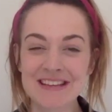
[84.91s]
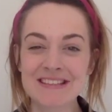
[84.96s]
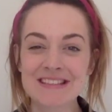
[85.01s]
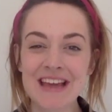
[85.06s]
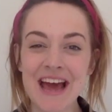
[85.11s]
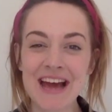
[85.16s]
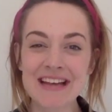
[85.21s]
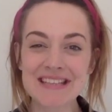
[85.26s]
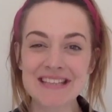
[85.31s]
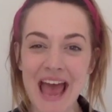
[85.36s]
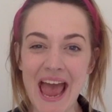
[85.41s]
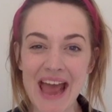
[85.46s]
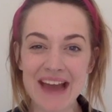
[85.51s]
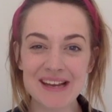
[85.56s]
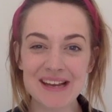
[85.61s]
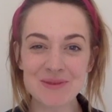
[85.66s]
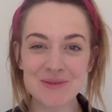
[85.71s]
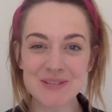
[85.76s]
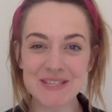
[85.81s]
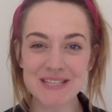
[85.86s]
Has
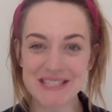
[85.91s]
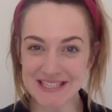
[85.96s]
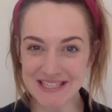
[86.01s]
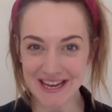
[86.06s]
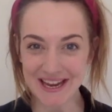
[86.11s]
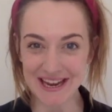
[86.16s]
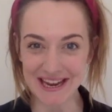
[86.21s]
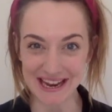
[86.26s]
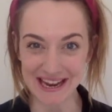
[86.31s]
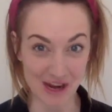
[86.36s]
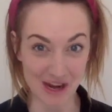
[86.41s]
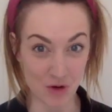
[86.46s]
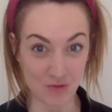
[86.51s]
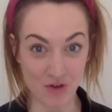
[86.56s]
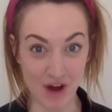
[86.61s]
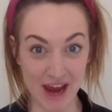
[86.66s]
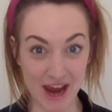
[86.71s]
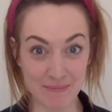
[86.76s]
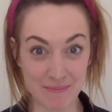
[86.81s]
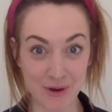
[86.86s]
anyone seen a
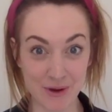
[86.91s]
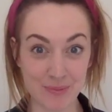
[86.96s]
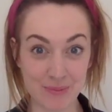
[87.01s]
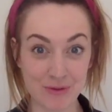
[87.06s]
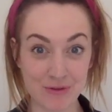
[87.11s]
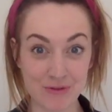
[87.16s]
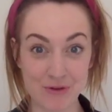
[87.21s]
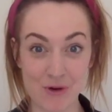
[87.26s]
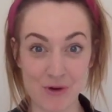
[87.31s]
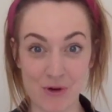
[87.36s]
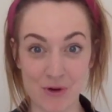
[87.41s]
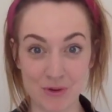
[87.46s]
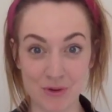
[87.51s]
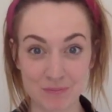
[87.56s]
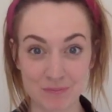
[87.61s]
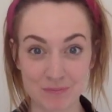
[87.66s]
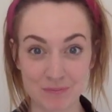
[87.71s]
rainbow before?